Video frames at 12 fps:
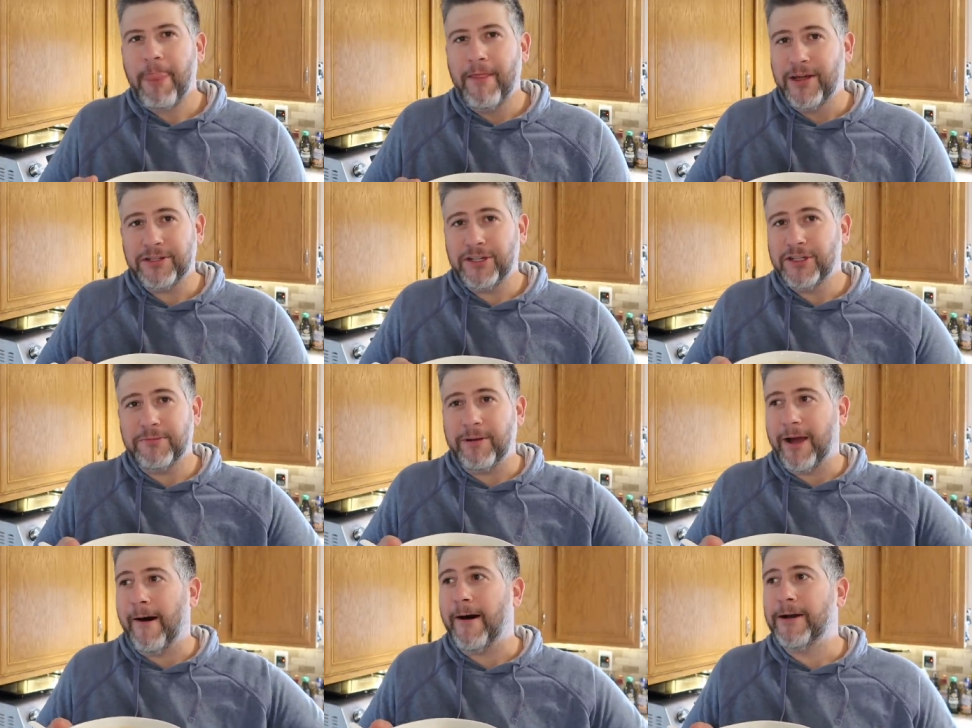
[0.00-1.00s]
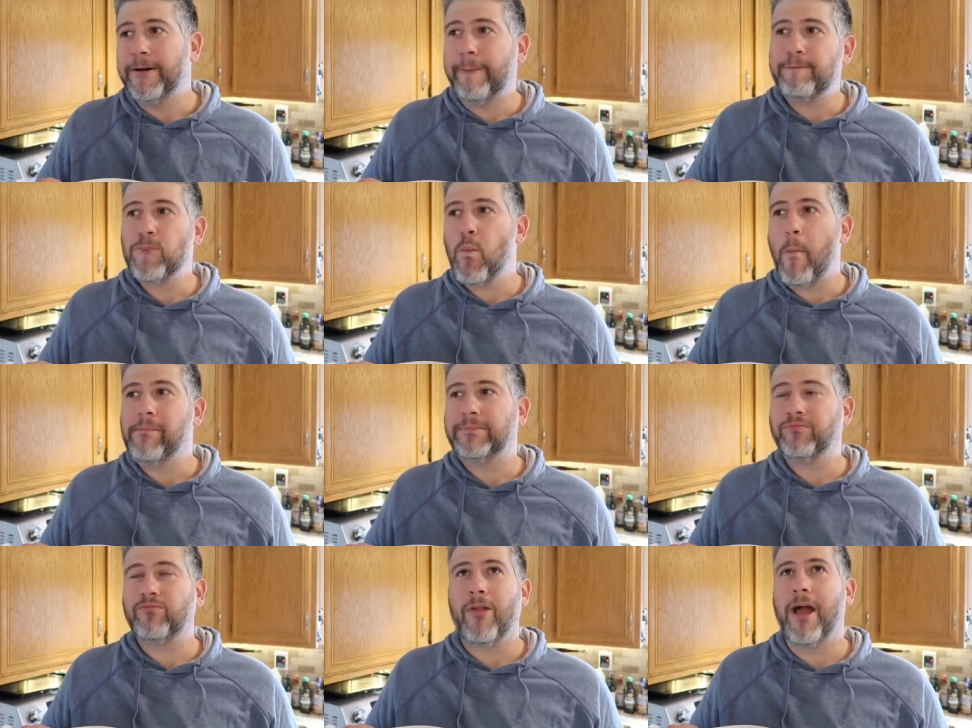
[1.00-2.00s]
This is beyond
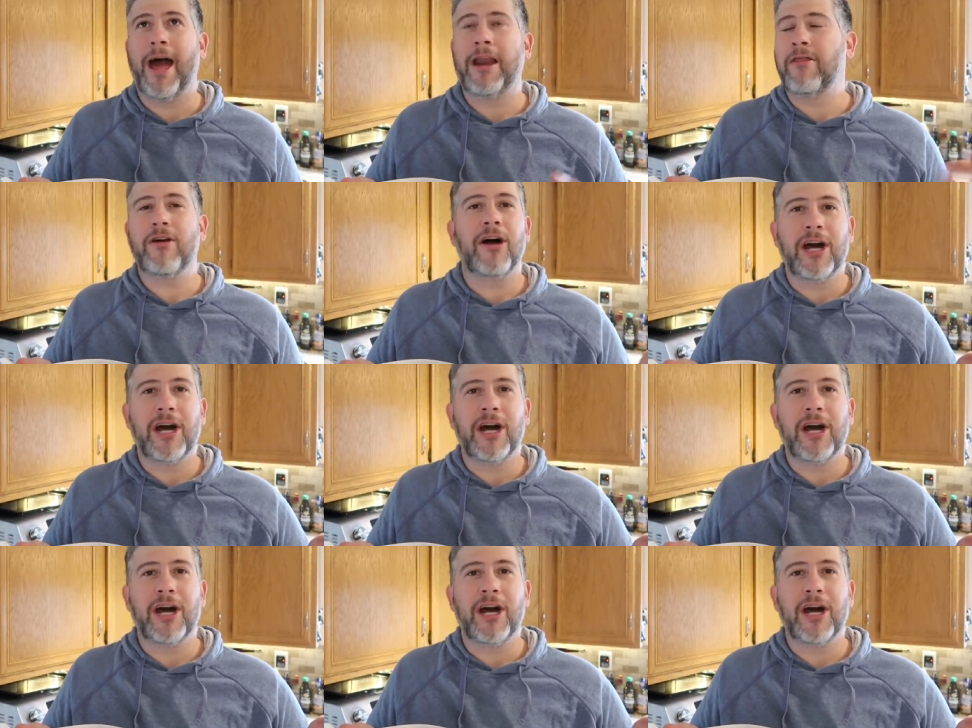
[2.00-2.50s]
anything